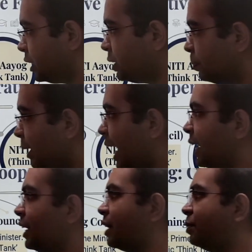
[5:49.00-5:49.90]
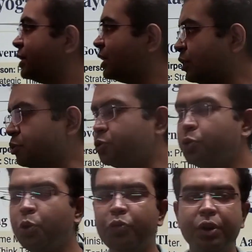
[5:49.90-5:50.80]
that the planning commission used
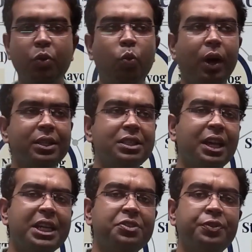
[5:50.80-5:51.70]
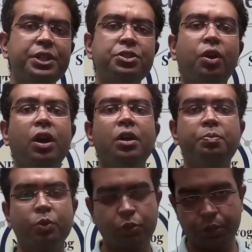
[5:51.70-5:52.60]
to go for a one size fits all
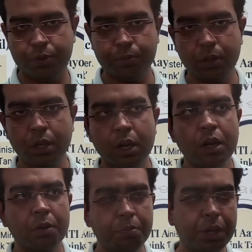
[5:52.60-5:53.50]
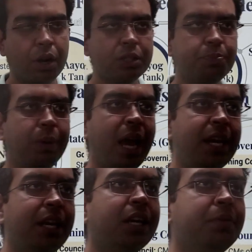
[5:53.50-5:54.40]
approach, because
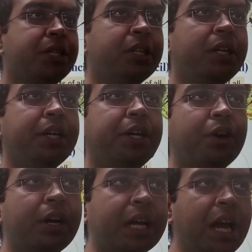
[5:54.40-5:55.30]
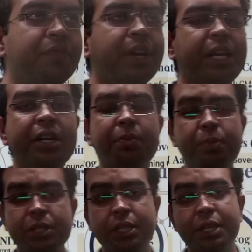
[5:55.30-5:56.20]
planning commission did not have any
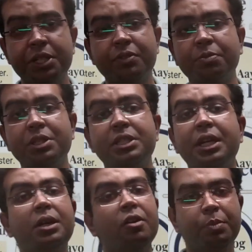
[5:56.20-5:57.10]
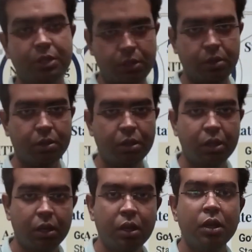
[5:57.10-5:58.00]
representation from the state governments.
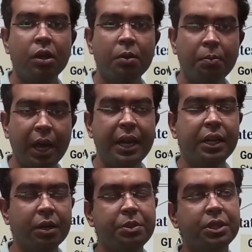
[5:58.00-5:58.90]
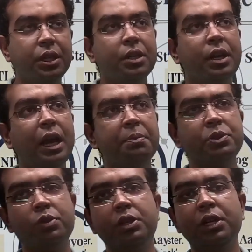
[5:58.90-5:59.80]
Planning commission had
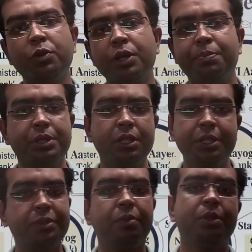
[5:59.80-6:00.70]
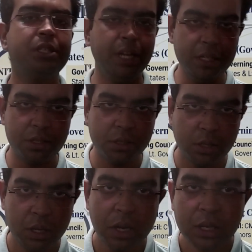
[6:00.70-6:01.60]
absolutely no representation from the states.
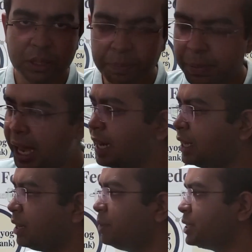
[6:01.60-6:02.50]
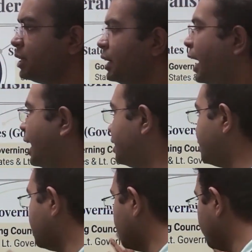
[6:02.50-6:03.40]
The planning commission
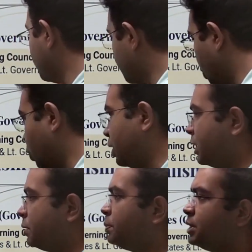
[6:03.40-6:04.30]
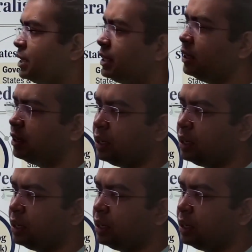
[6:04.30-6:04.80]
was wholly represented